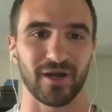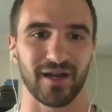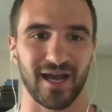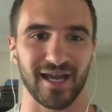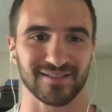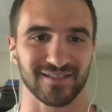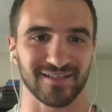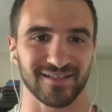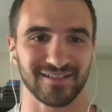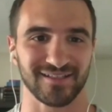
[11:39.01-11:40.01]
but at
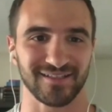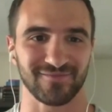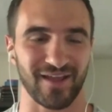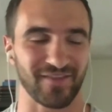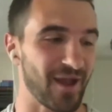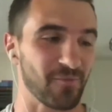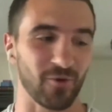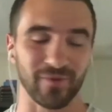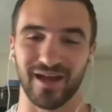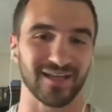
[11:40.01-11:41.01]
that
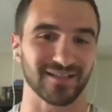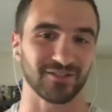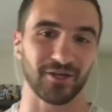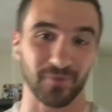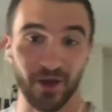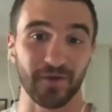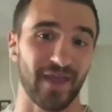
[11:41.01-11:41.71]
moment I had to let him go.